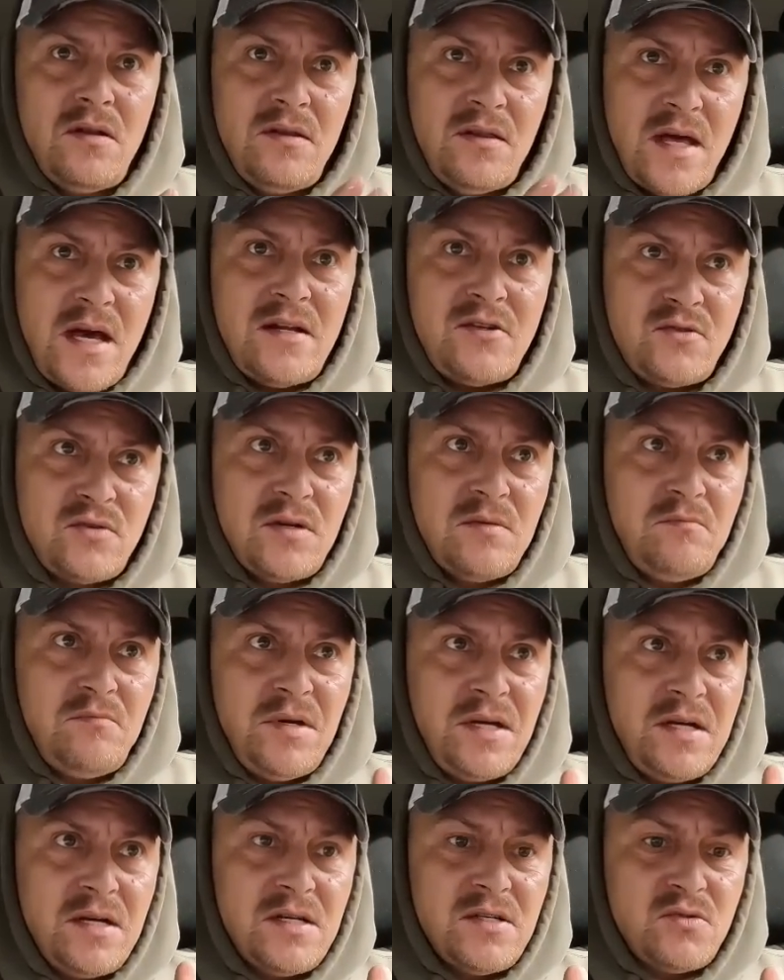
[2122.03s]
that trip
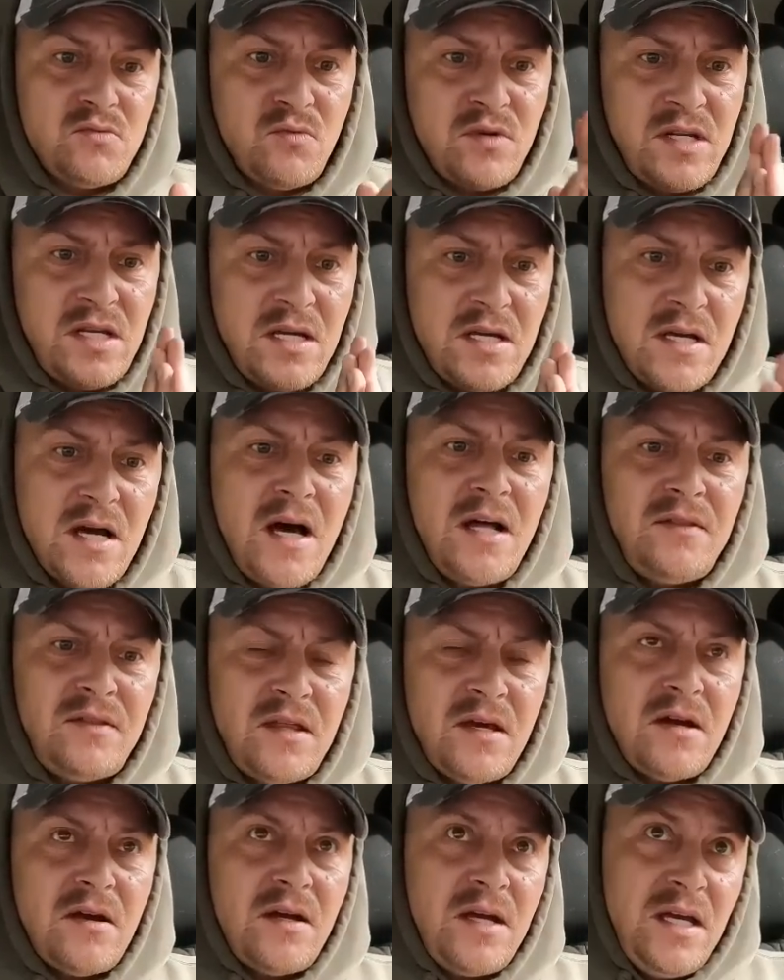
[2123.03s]
because when he
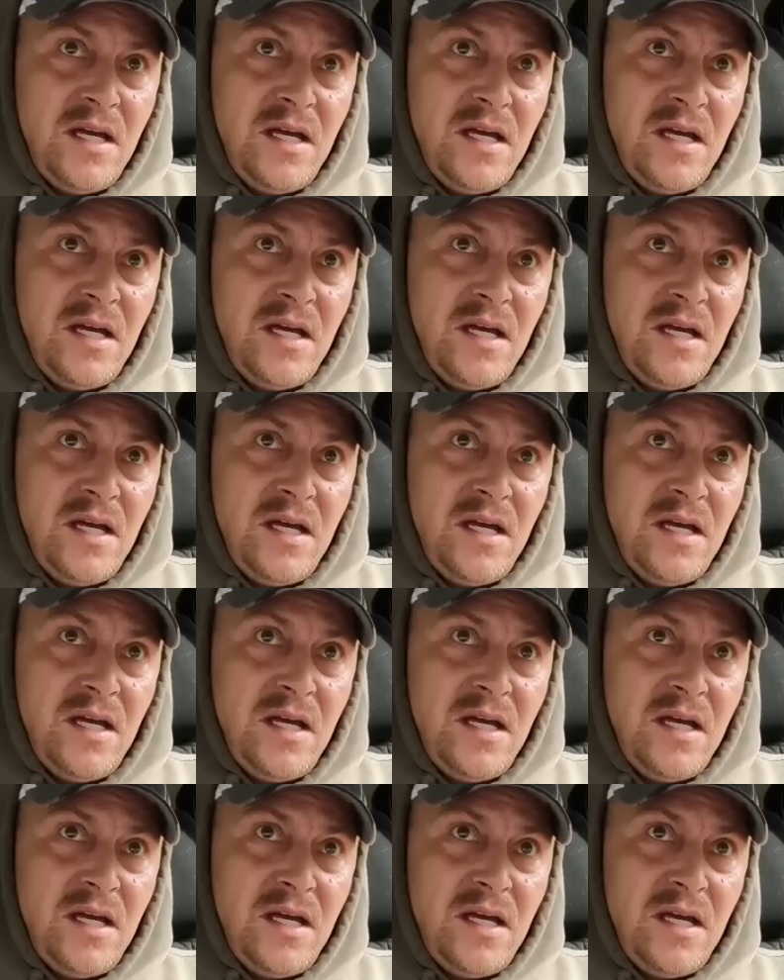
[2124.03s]
got there,